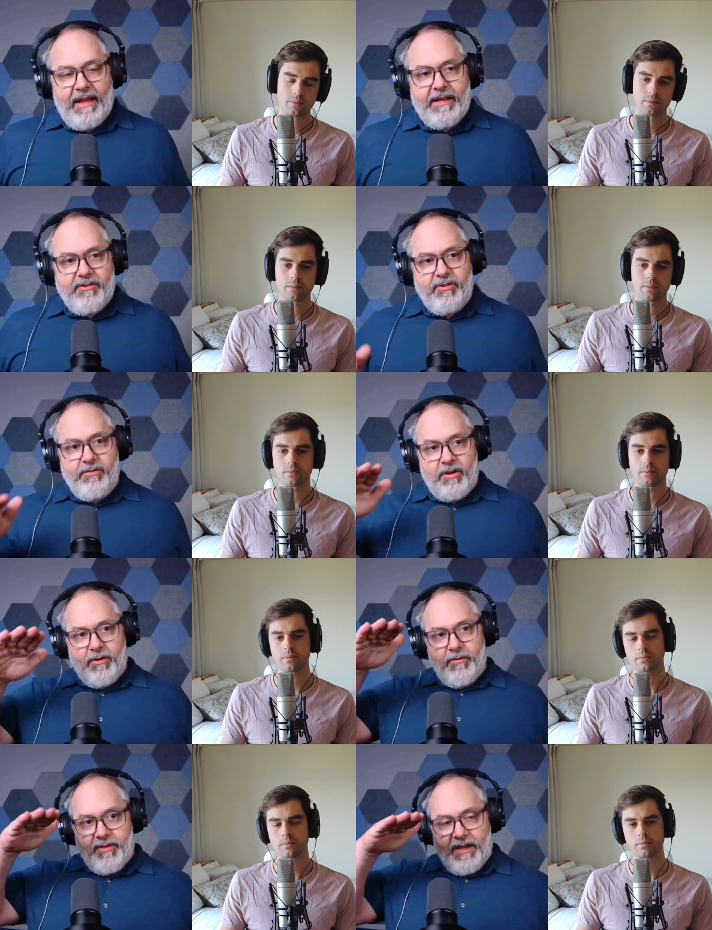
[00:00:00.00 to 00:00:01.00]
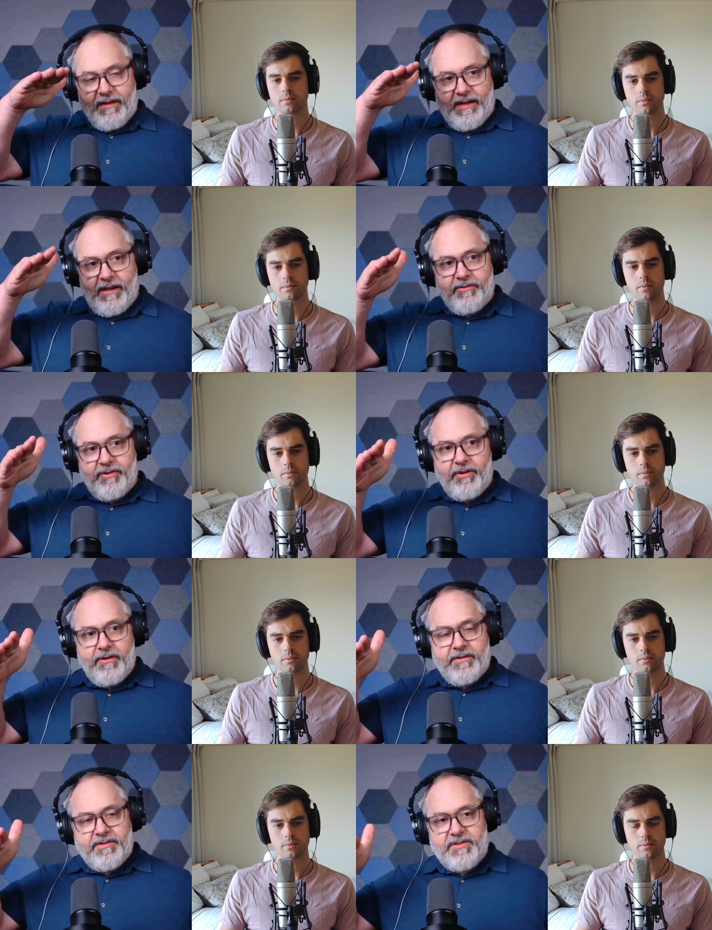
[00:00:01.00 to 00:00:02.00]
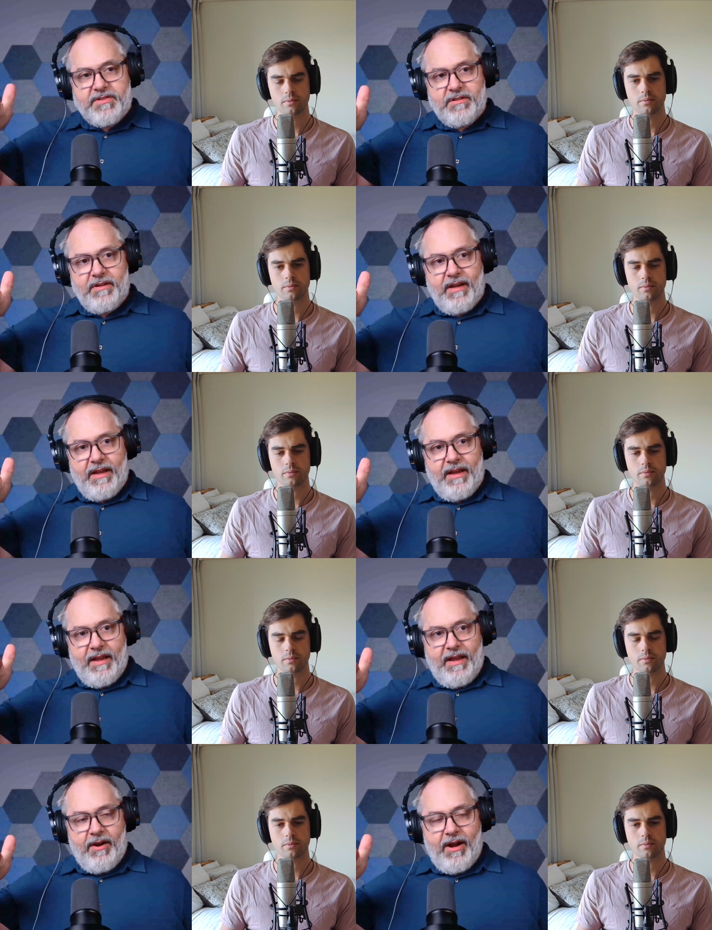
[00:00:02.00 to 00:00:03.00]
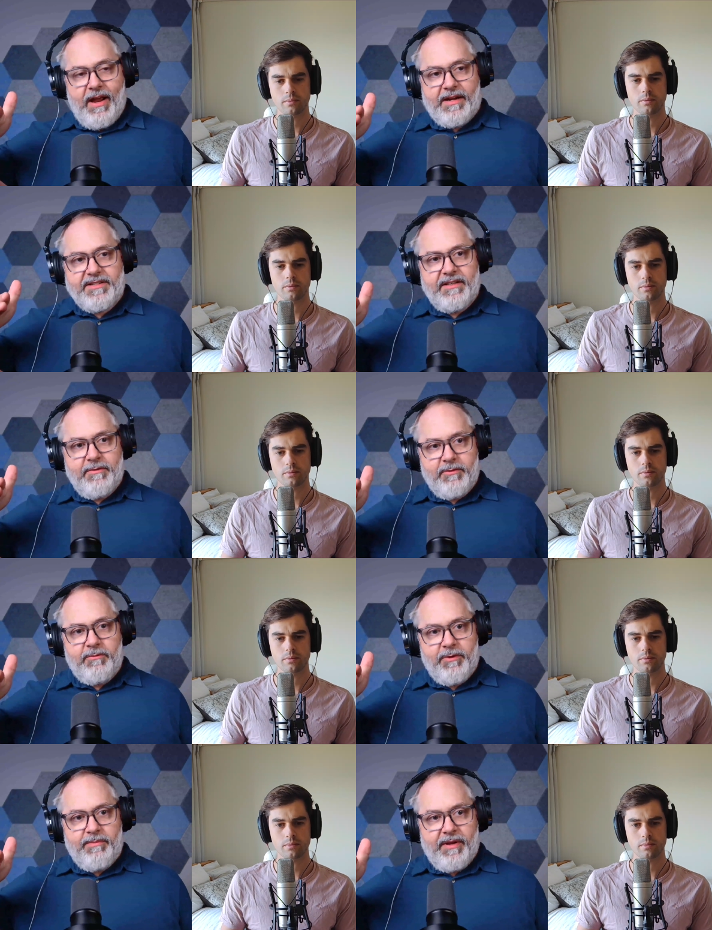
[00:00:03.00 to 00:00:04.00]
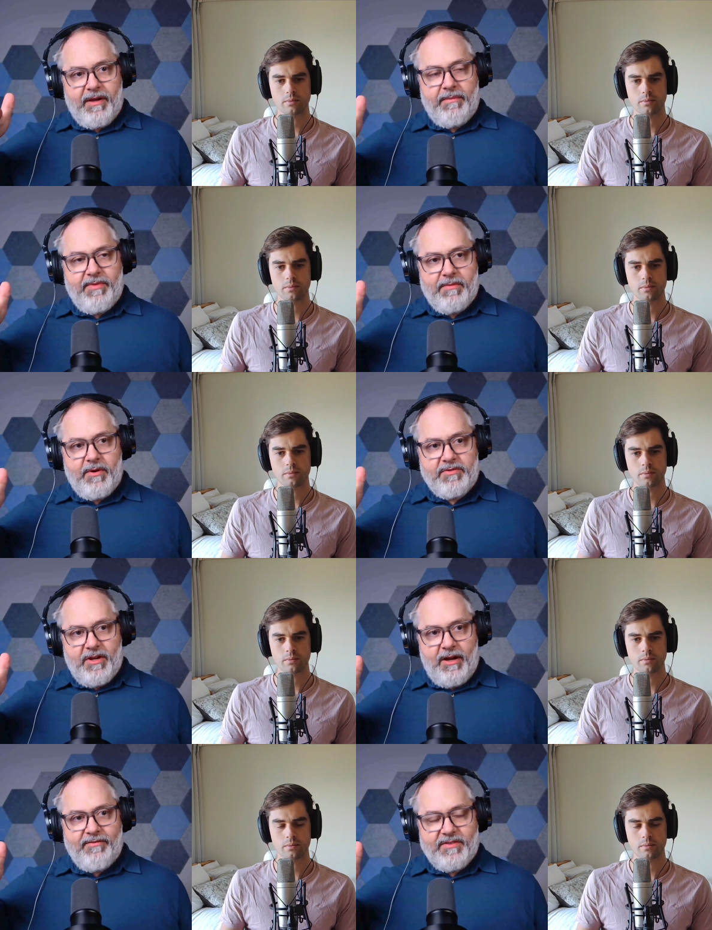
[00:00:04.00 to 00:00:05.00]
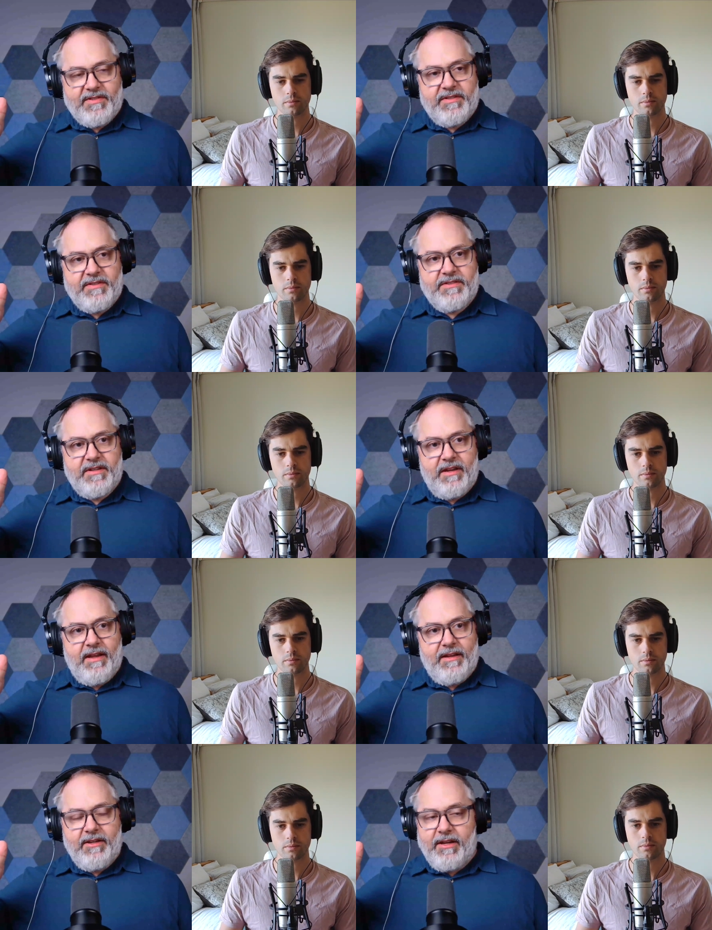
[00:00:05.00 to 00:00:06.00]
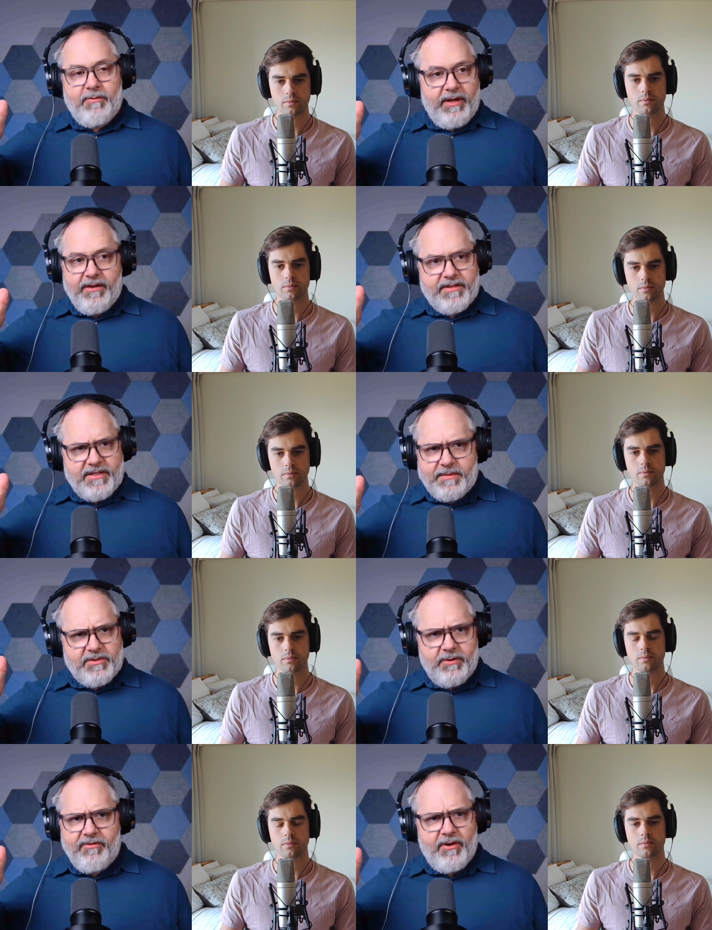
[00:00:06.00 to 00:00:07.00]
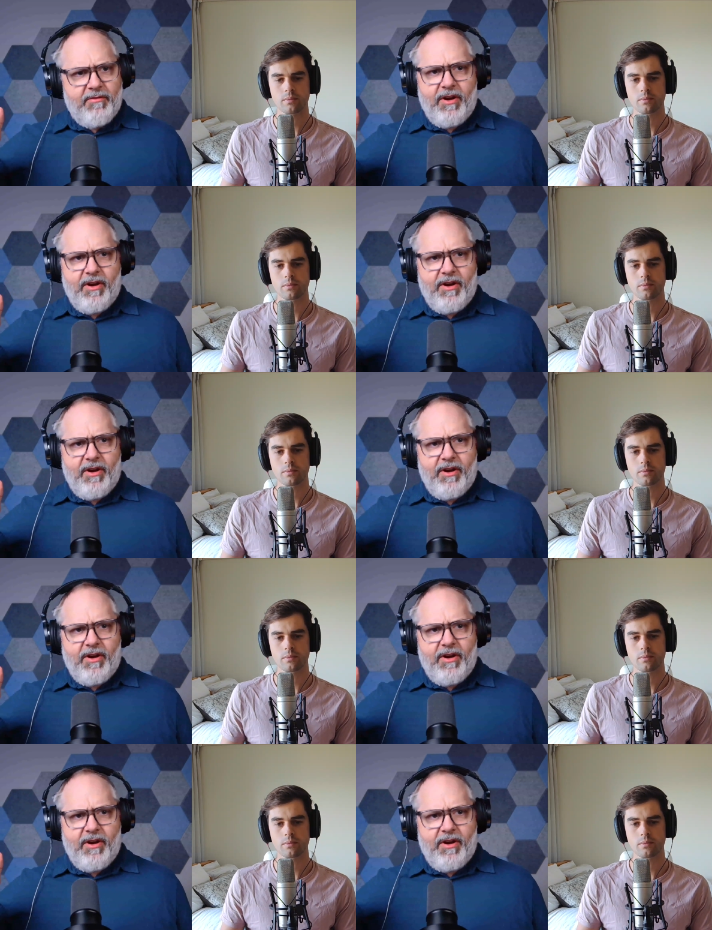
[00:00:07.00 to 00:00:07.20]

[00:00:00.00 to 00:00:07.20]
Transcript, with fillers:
Speaker 1: And do you know that downturns are actually when we pick up the most offices? And, and we hear the same story over and over.